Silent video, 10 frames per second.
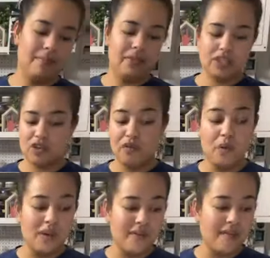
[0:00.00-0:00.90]
it's a
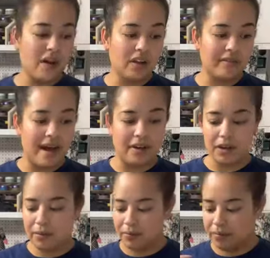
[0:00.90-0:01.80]
$45
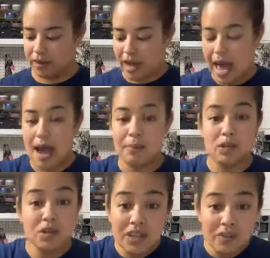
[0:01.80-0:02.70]
value,
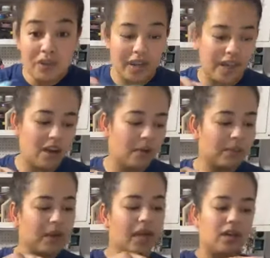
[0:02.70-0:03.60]
absolutely free.
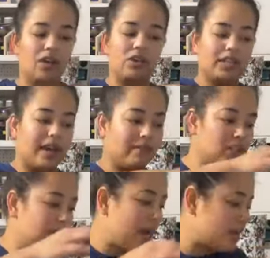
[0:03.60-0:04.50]
You just have to
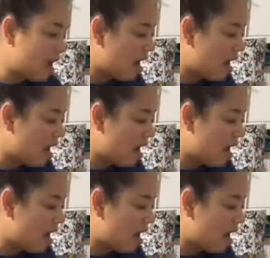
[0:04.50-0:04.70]
spend